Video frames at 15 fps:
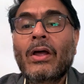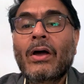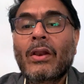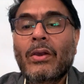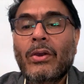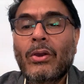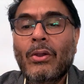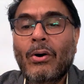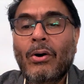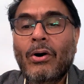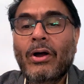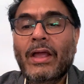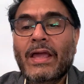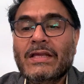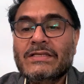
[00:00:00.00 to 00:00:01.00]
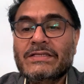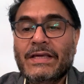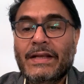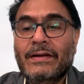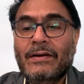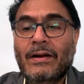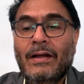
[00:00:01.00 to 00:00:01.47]
law,
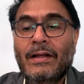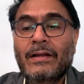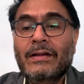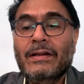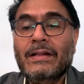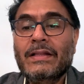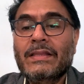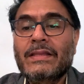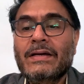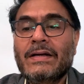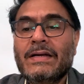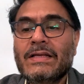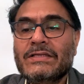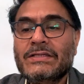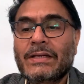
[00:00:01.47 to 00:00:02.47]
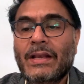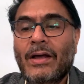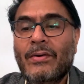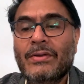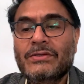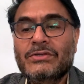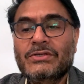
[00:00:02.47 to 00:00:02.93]
etc. The
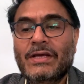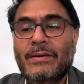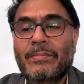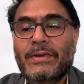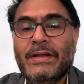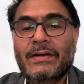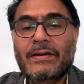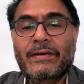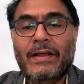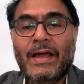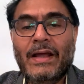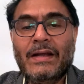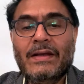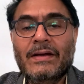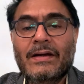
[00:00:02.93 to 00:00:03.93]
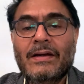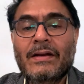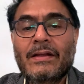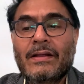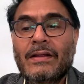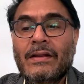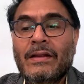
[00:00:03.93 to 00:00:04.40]
disallowance shall be attracted
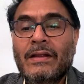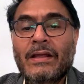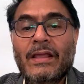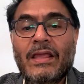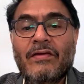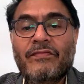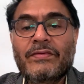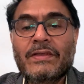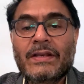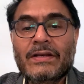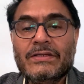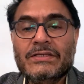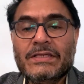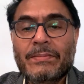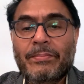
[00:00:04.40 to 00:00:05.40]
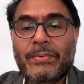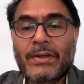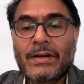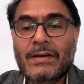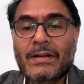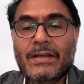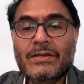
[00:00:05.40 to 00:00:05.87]
if the
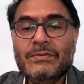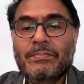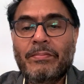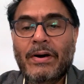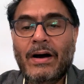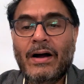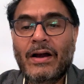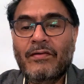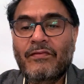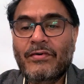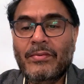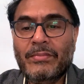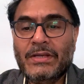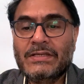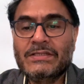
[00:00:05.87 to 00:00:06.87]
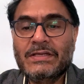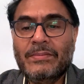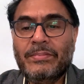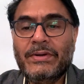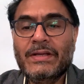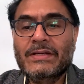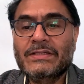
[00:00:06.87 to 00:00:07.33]
recipient is barred from
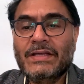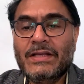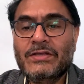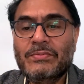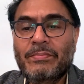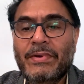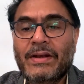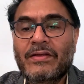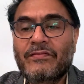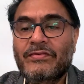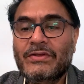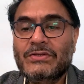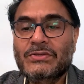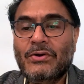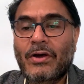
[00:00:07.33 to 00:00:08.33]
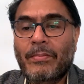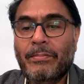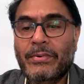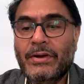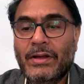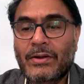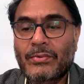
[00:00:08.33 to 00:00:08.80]
accepting such benefits or
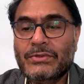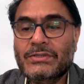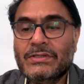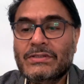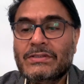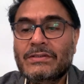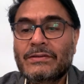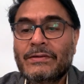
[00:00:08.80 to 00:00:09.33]
perquisites